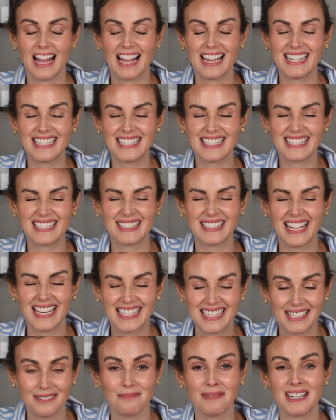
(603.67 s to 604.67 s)
it's,
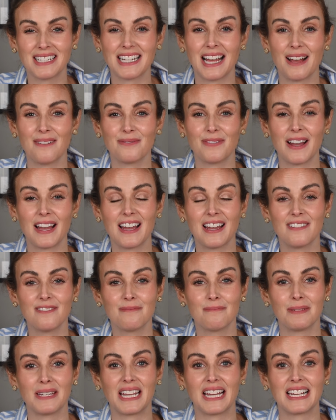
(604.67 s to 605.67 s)
it's in my top
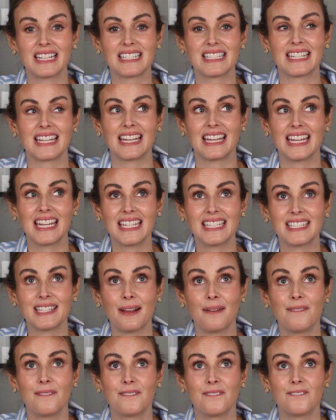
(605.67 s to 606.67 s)
five because it's
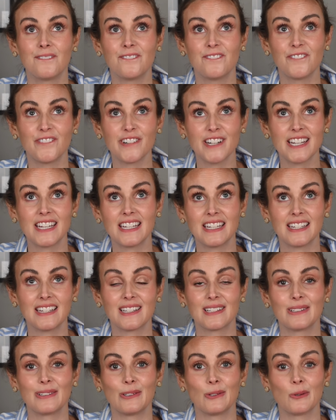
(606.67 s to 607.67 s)
a
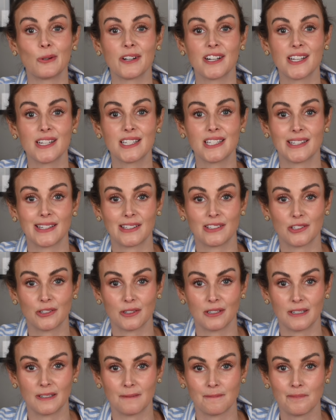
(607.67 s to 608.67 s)
freaking glorious
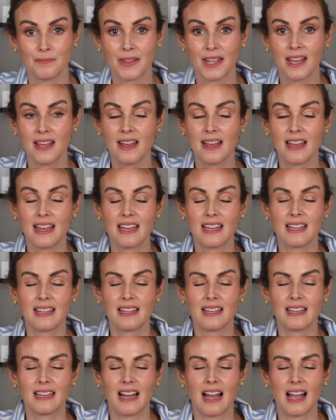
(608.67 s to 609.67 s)
sunscreen.
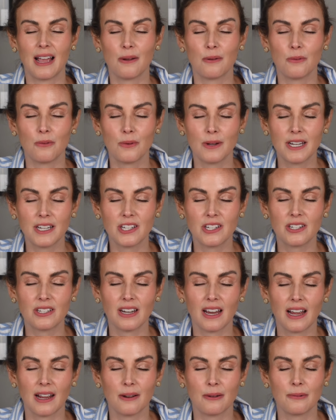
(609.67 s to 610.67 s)
I
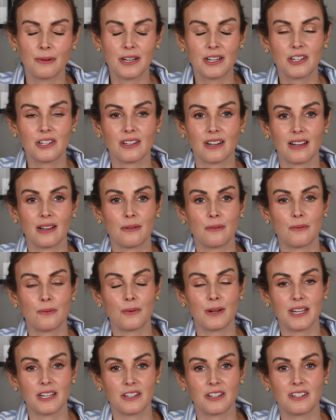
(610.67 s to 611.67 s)
wish, I wish, I
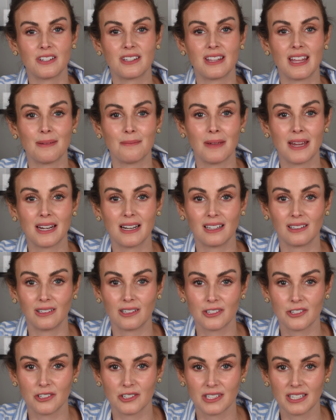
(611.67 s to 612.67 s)
wish they made a
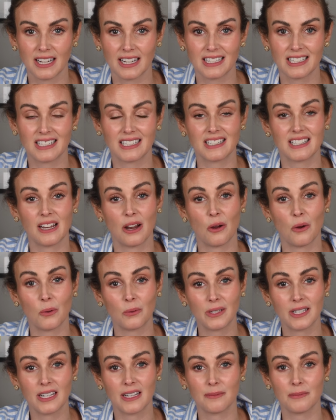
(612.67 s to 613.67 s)
larger size because it
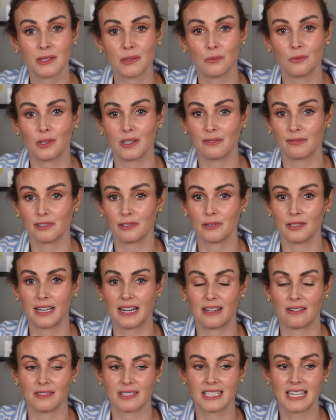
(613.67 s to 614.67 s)
only comes in one fluid
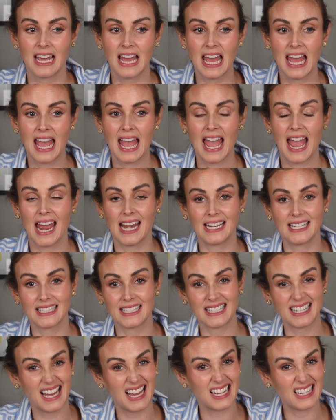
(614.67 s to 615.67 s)
ounce. And it's
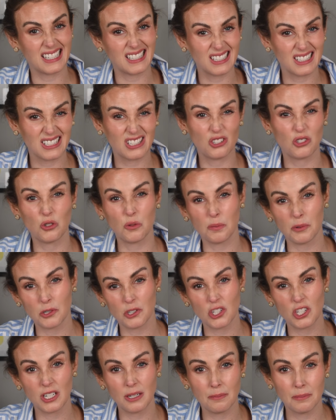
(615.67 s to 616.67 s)
not super
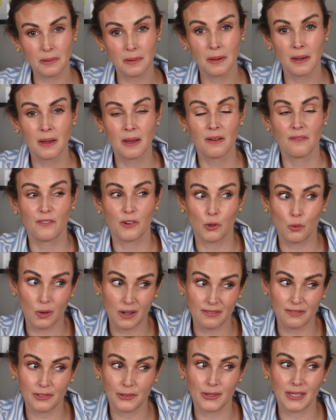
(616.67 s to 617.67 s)
cheap for
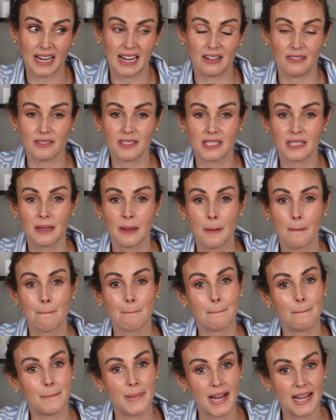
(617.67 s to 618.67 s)
one fluid ounce,
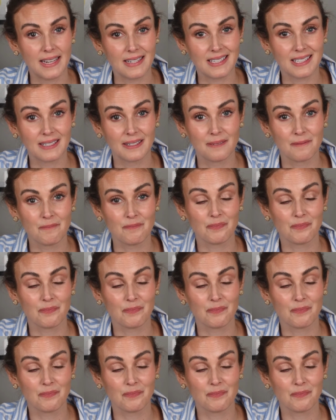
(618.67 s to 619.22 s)
but